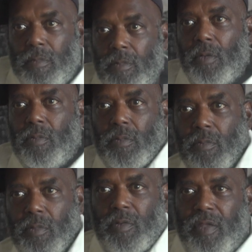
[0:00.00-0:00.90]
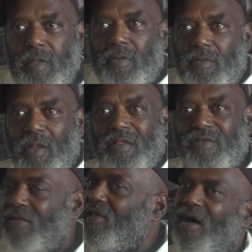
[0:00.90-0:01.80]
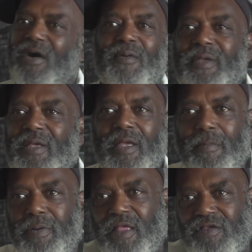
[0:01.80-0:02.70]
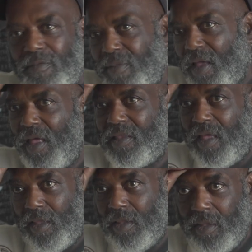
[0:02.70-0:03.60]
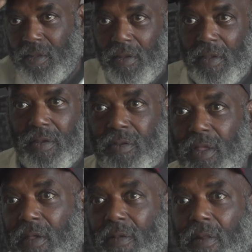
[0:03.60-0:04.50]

you know, all that shit. Nah, homie. Put that shit back like that. You see?